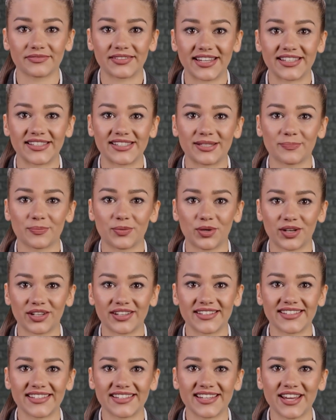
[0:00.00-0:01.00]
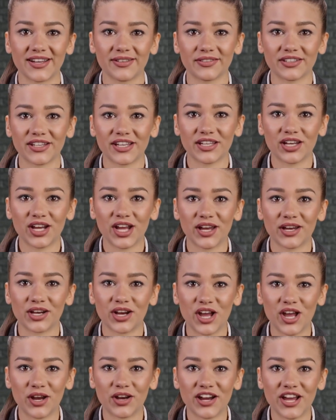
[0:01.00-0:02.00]
It's important to note that long
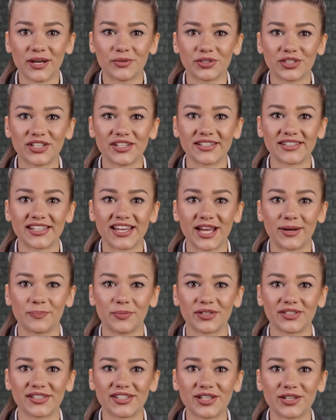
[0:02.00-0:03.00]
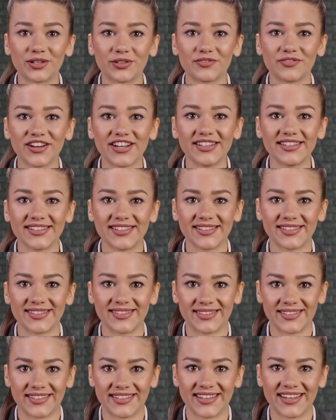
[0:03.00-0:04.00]
call options come with certain risks,
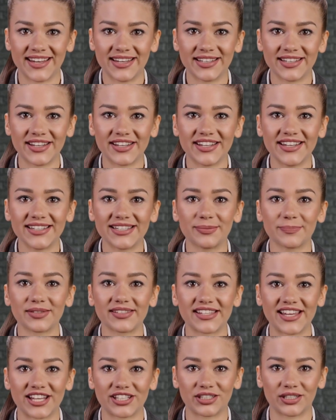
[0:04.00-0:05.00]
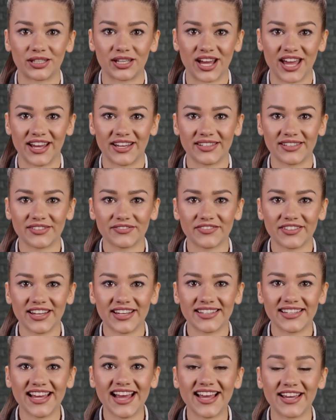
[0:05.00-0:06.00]
including the potential loss of the
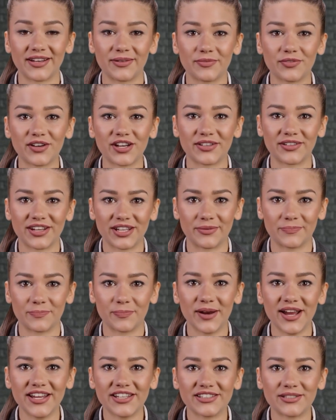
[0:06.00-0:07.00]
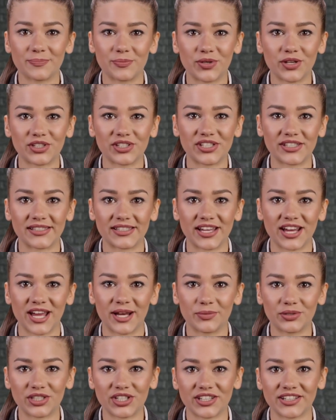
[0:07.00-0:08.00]
entire premium paid to purchase the
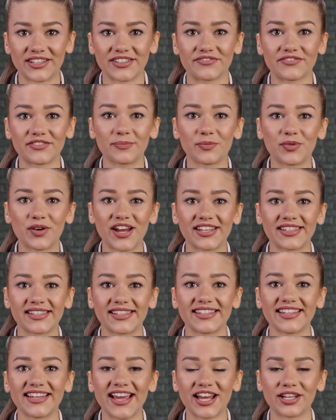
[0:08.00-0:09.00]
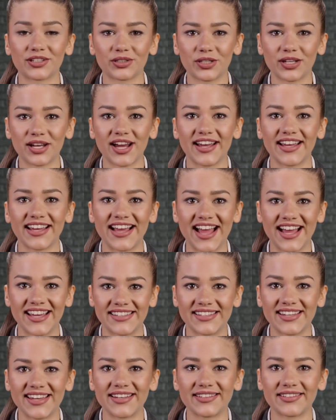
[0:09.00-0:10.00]
option if the price of the underlying
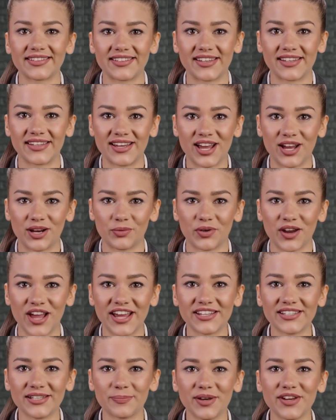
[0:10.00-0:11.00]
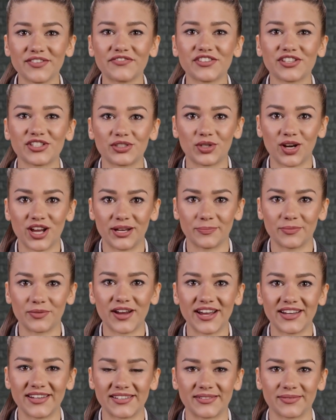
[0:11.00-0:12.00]
asset does not rise above the strike
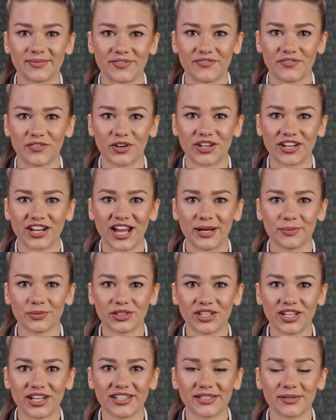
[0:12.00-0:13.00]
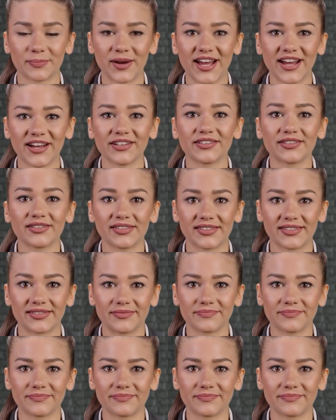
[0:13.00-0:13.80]
price before the option expires.